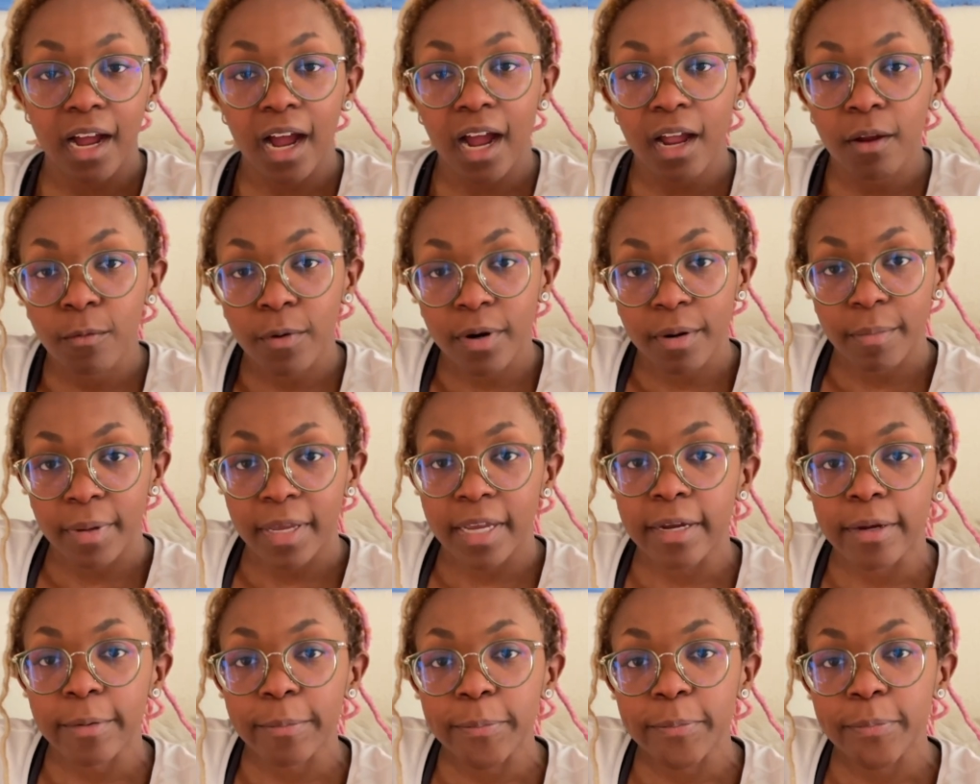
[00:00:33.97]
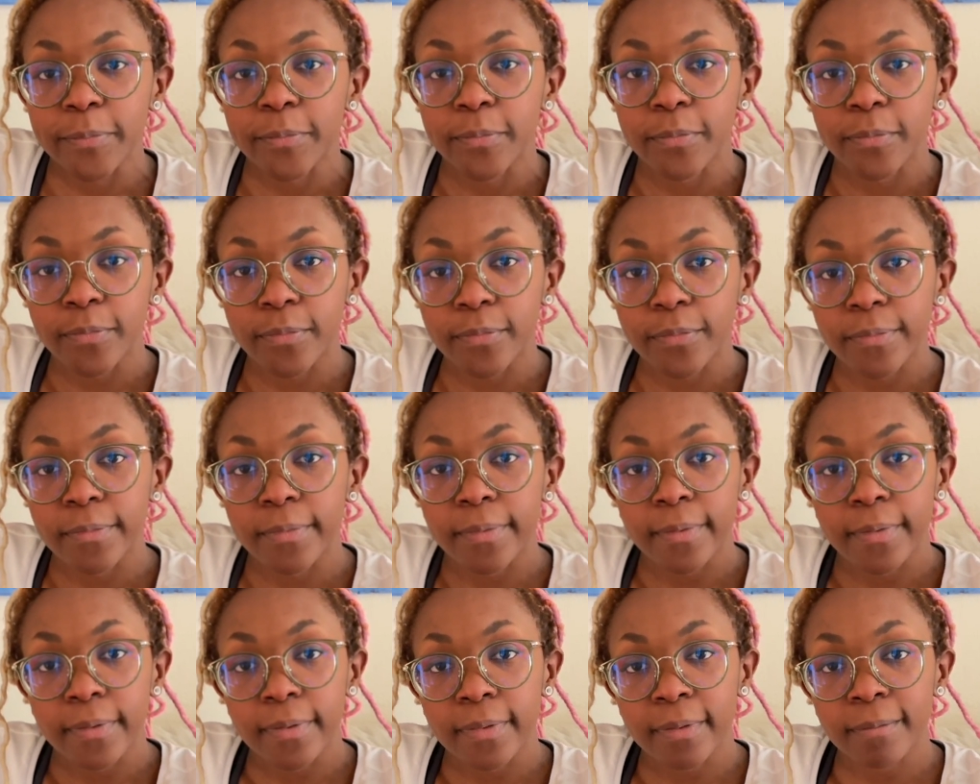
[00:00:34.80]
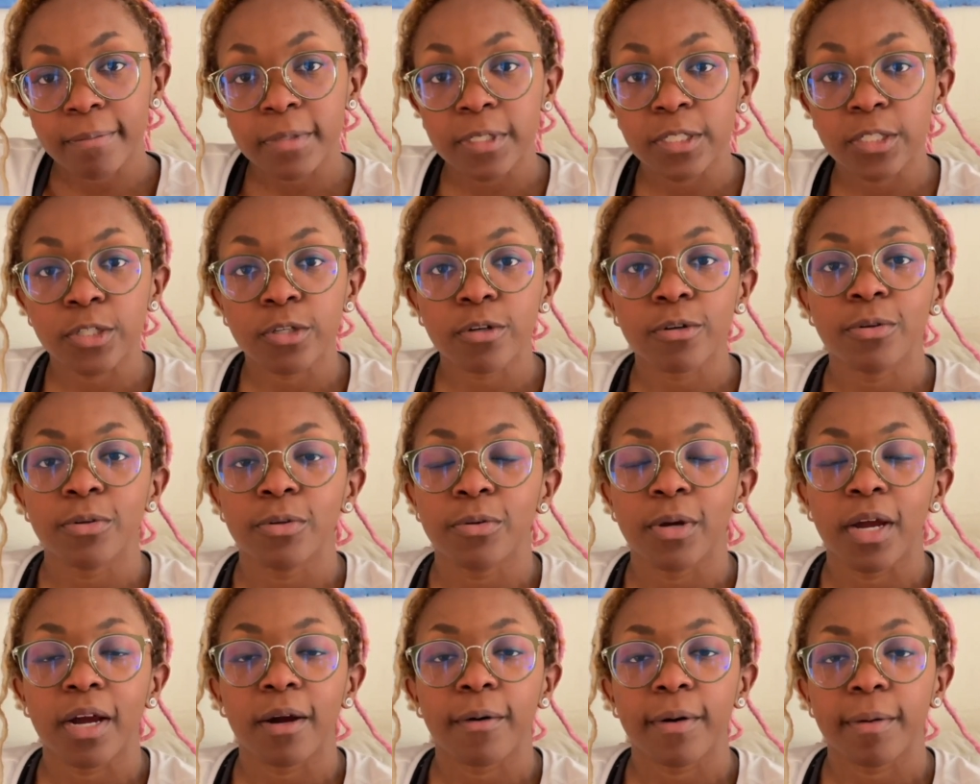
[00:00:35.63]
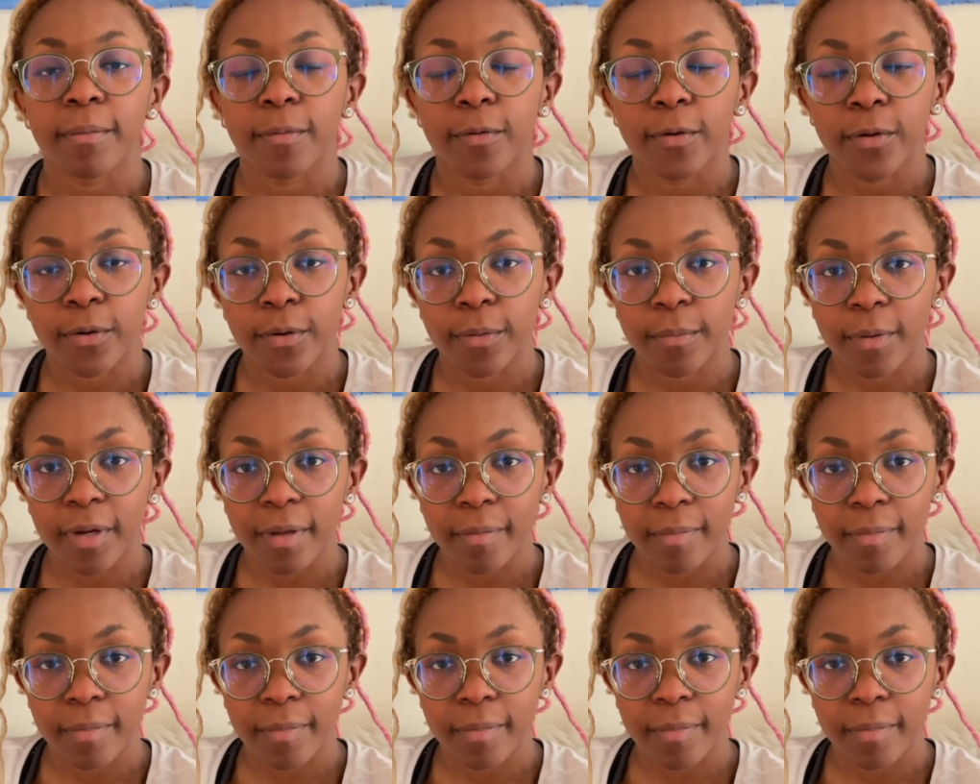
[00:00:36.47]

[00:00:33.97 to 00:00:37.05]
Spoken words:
I wear makeup. Let me show you how I put on my